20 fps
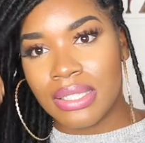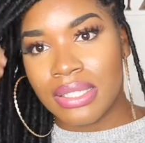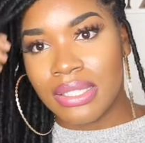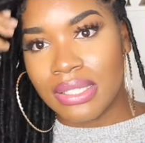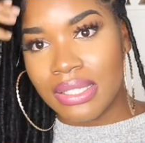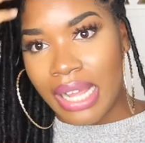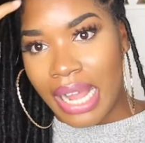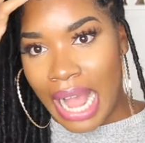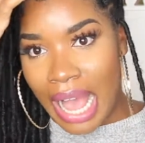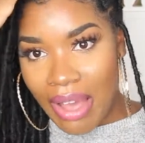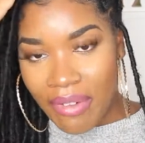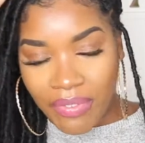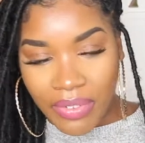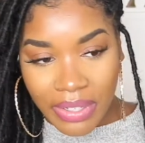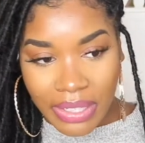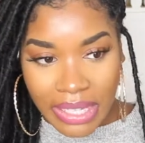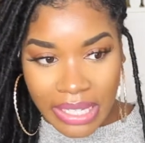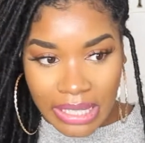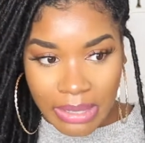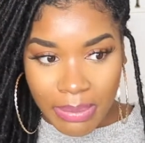It's like
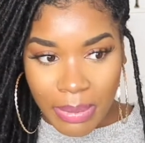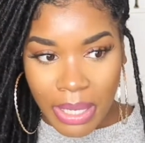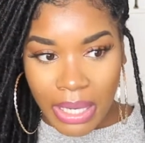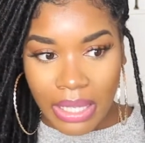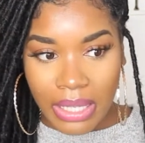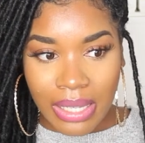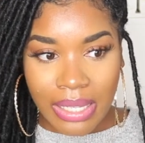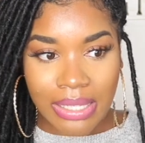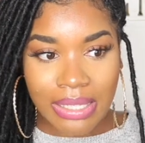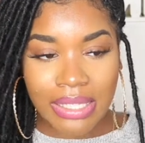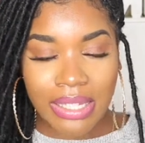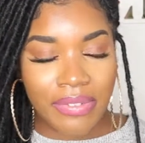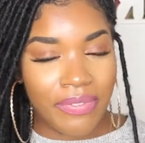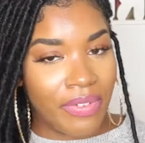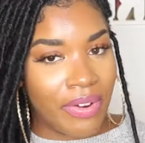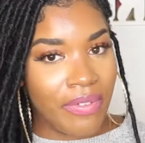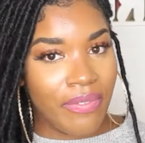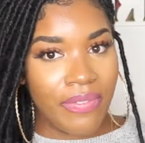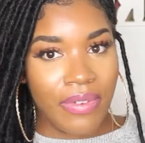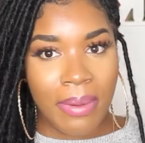effortless, but it looks
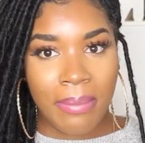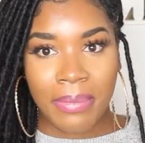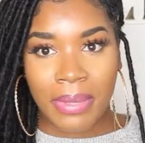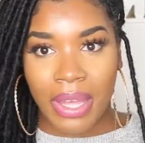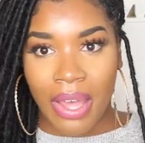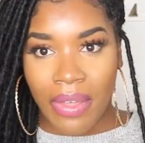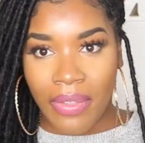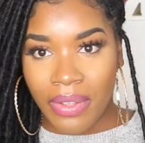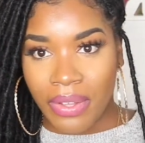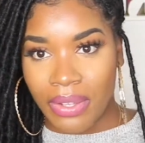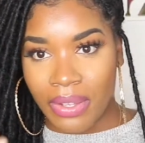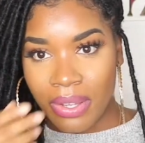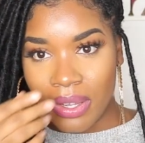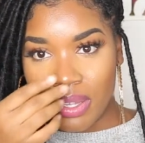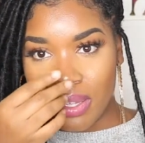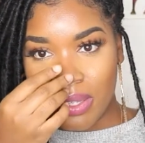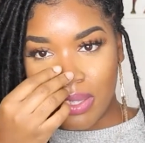different from the other look